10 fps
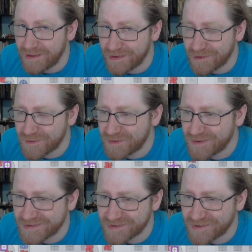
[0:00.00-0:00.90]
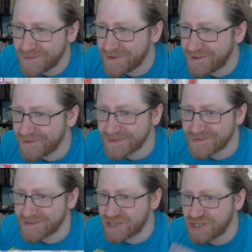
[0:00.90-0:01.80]
Hello, everybody. This is the Harbinger. This
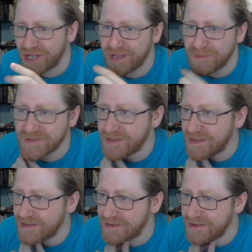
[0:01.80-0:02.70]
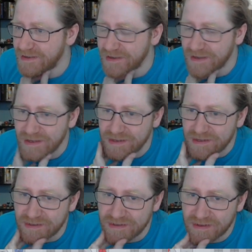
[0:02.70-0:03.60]
is Shapes, and
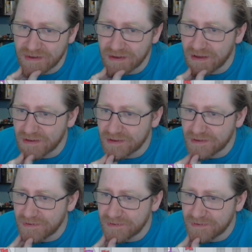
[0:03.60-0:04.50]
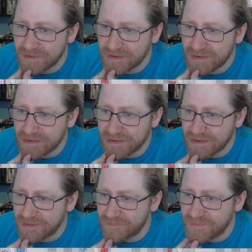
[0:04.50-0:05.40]
yeah,
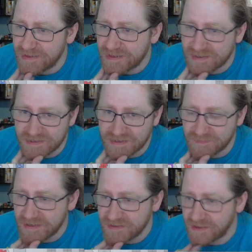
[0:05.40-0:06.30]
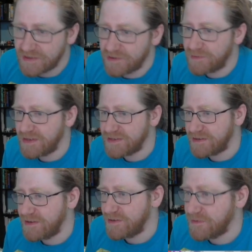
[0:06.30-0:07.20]
this is
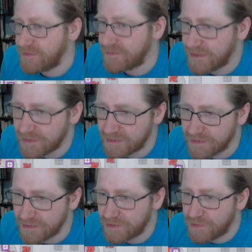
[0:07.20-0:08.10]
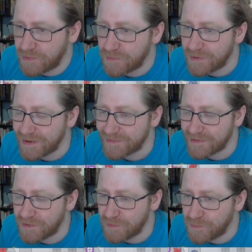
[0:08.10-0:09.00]
basically going to take quite
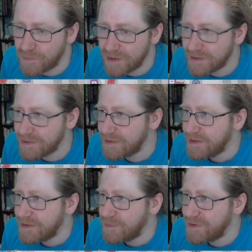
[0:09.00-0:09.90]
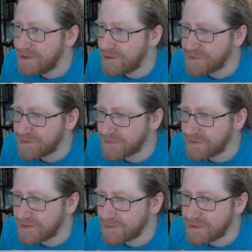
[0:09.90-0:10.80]
a while. We are
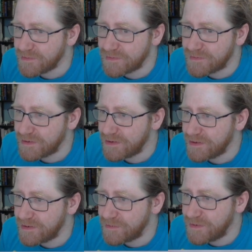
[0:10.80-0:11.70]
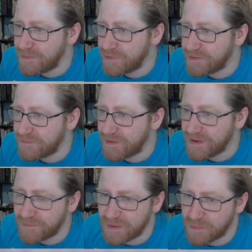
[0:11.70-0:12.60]
producing about 3.5,
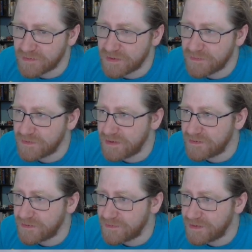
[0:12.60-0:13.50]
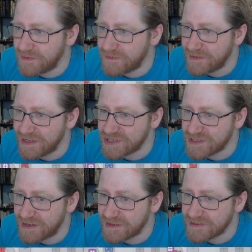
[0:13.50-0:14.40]
3.6 of these each
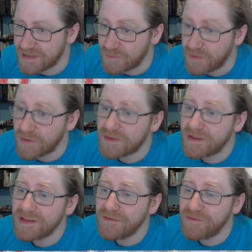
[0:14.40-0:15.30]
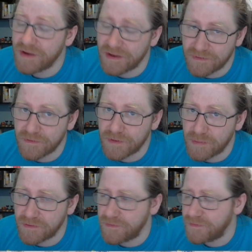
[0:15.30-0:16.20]
second, and we are delivering
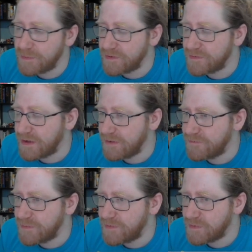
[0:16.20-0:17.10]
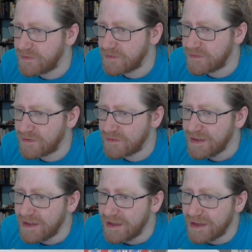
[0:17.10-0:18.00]
about 3.5, 3.6 a second.
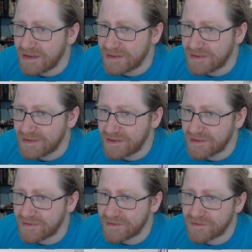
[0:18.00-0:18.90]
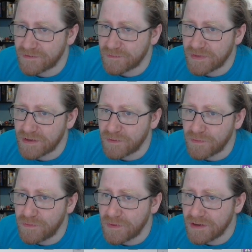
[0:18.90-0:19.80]
And yeah, that's just gonna be
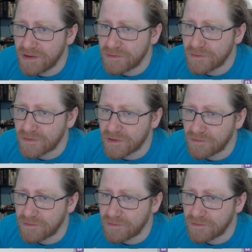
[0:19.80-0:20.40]
way too slow